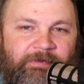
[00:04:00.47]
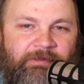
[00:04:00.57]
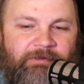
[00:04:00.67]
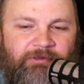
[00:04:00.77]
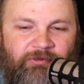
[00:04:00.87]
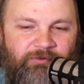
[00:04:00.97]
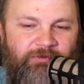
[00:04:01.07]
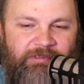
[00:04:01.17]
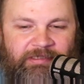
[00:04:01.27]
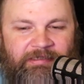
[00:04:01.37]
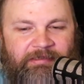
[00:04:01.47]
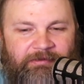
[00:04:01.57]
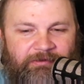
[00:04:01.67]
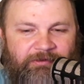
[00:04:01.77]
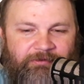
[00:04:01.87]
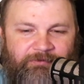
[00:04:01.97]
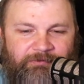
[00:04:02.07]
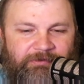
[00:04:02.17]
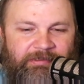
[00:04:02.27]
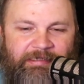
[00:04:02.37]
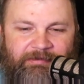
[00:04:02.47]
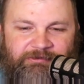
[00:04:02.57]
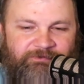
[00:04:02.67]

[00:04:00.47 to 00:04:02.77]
You do it again, you know, now it's a